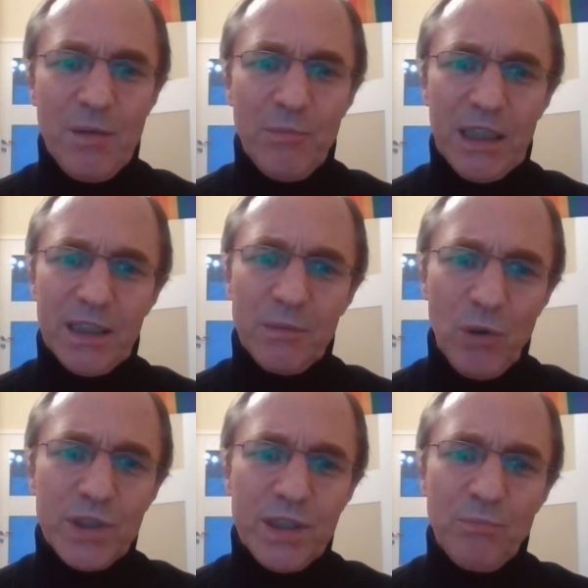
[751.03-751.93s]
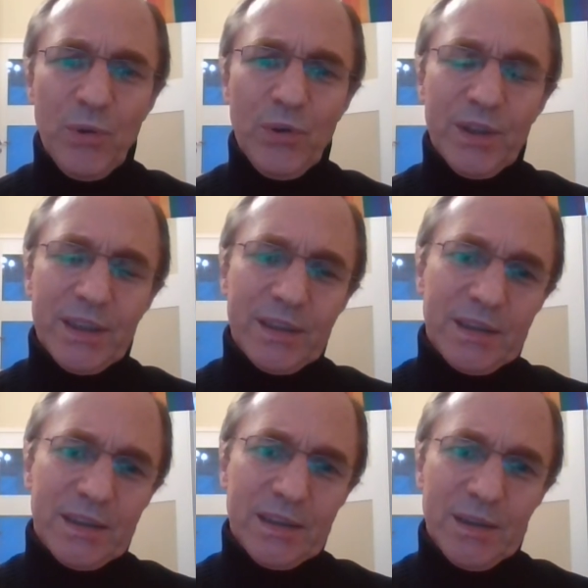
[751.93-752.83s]
But the most
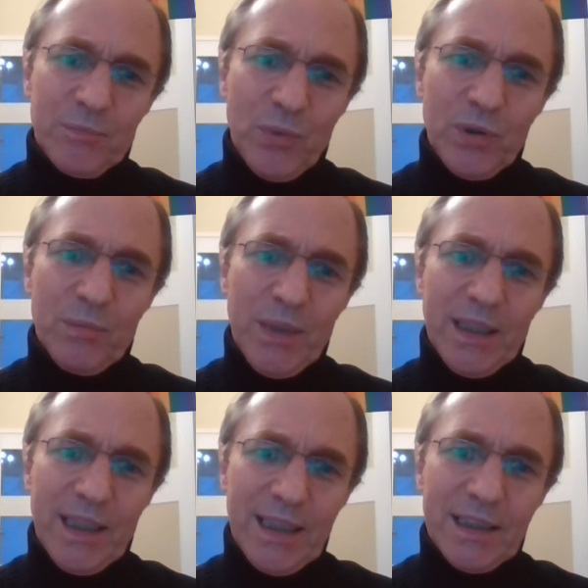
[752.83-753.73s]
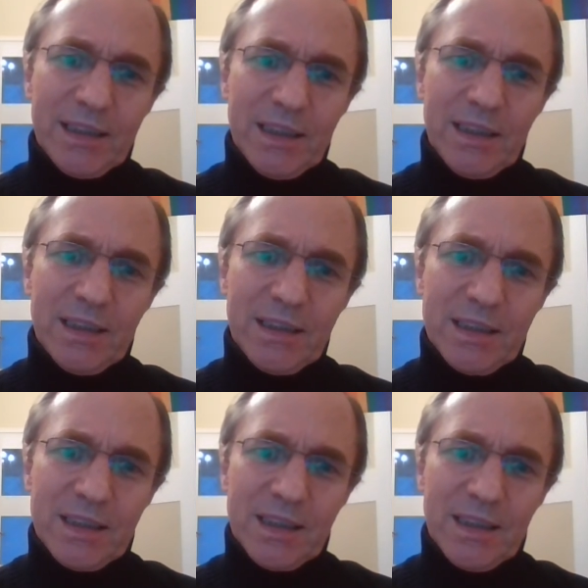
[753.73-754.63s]
important book by Heschel
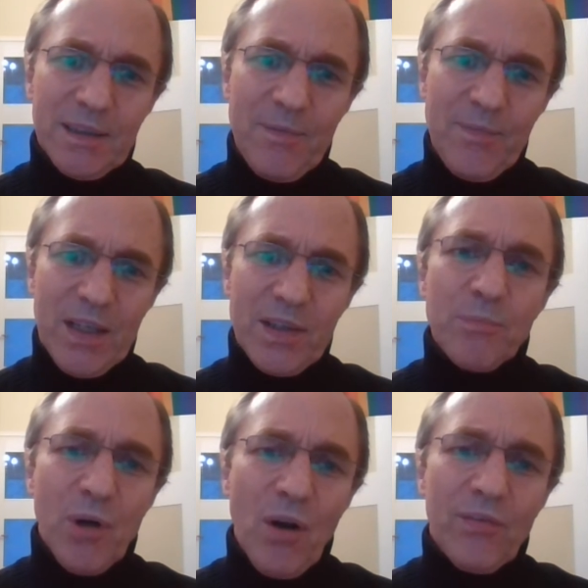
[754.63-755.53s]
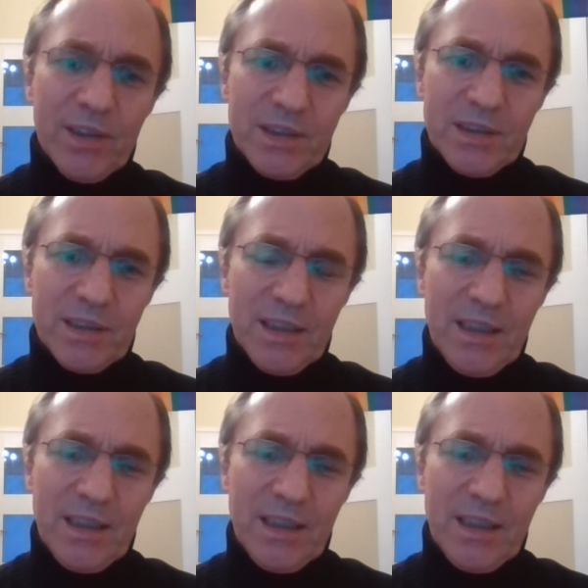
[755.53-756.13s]
is The Prophets.